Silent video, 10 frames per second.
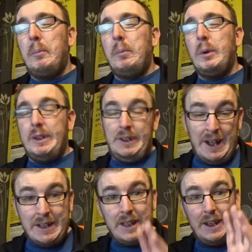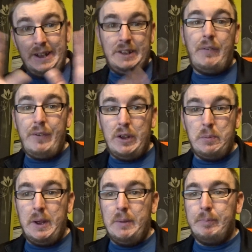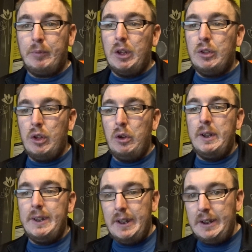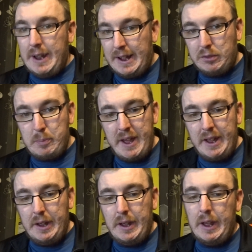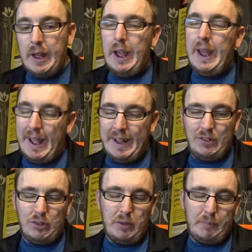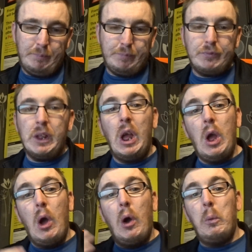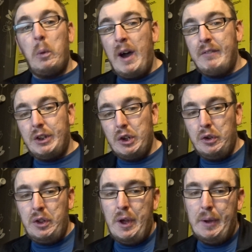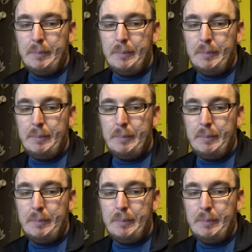But that is the first bit. So, the next bit is, what have I done?